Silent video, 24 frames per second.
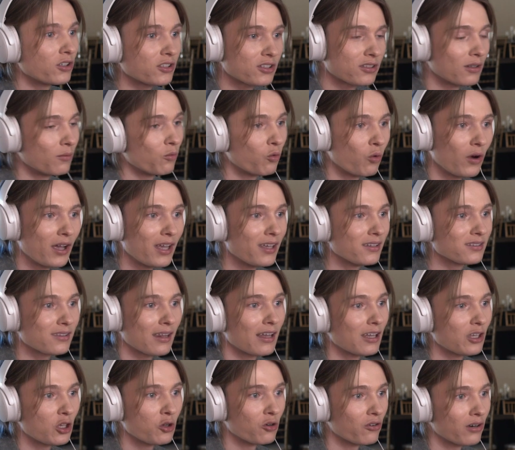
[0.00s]
were some ways
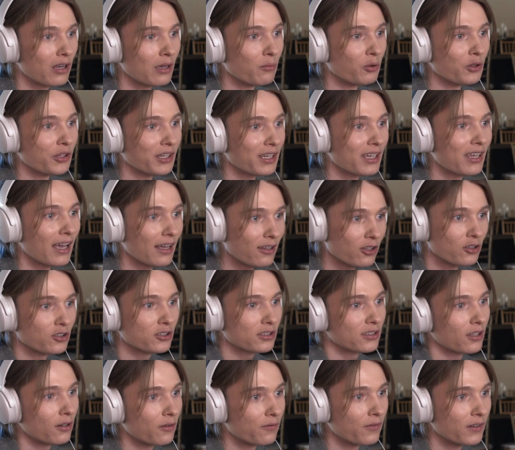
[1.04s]
that you were able to get
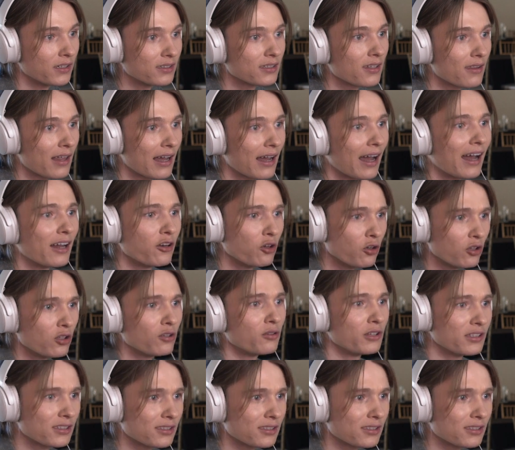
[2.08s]
yourself into that? I know you